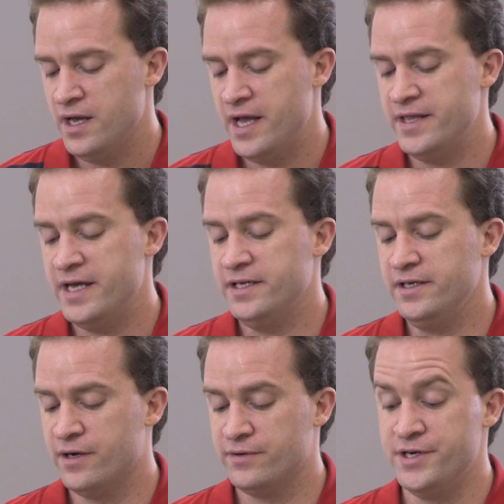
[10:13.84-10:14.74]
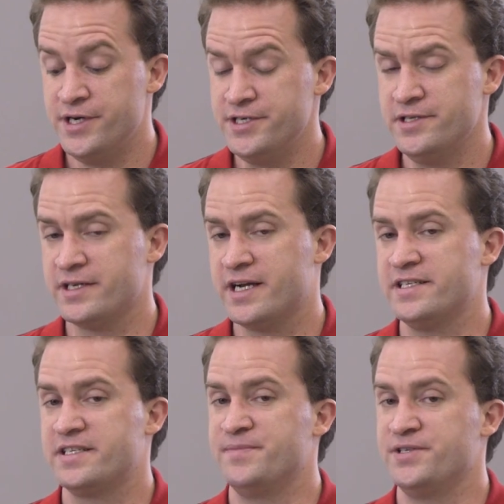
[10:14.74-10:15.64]
And then, nurture the
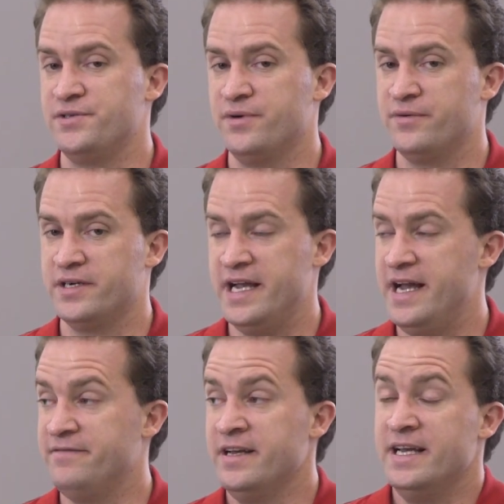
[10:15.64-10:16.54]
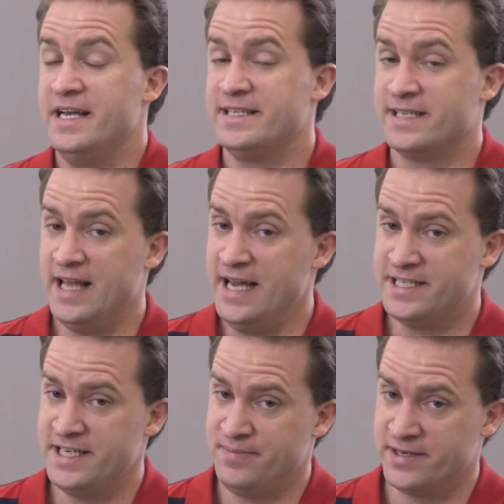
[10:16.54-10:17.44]
customers you already have. It's a lot
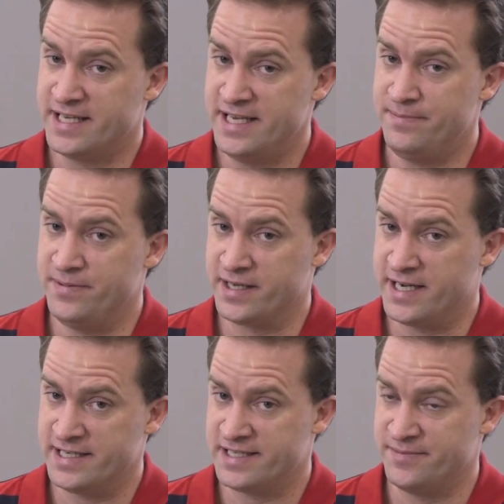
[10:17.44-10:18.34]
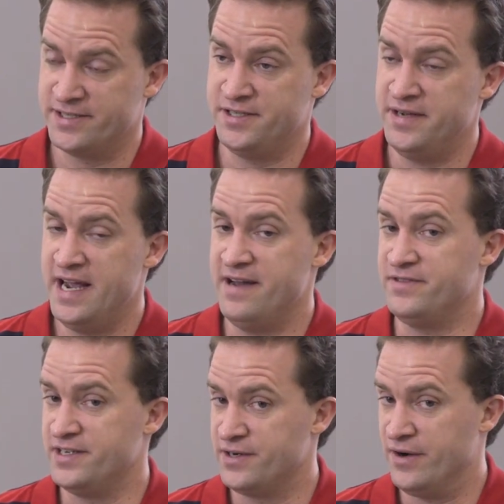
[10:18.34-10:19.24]
cheaper to keep the customers you have
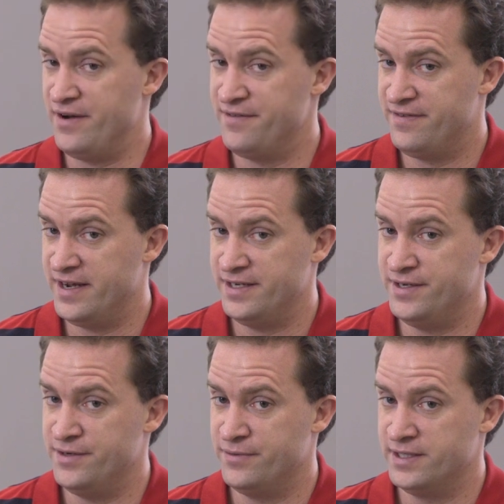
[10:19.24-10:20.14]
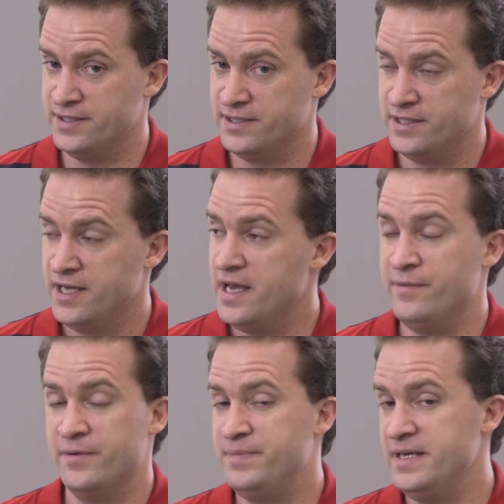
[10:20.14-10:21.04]
than to go out and find new ones.
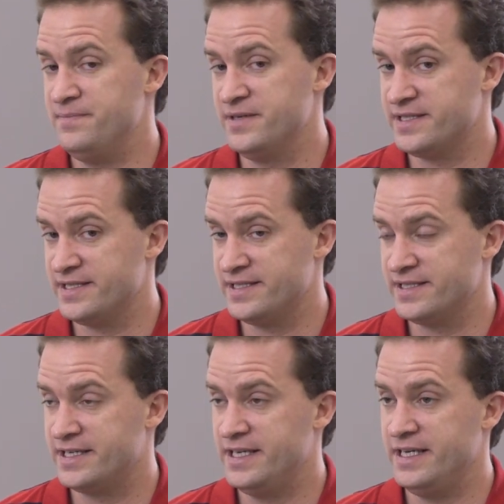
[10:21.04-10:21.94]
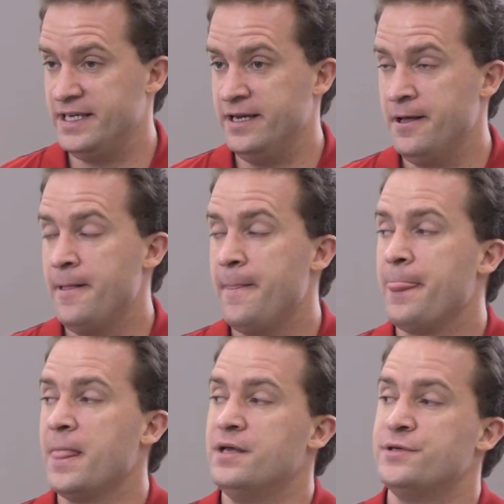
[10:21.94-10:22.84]
And repeat business is key.
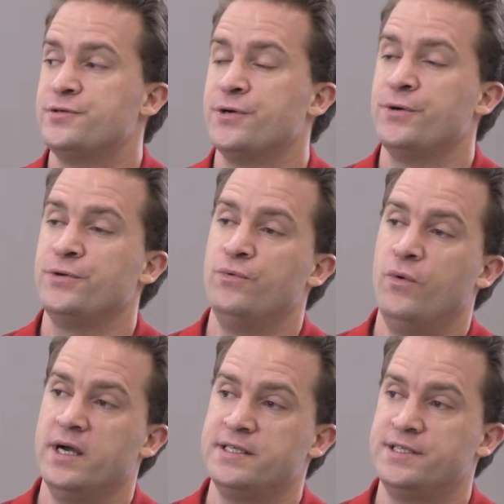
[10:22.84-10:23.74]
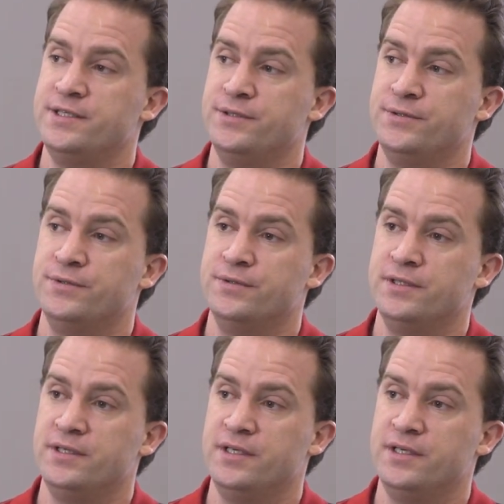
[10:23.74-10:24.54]
So you want to,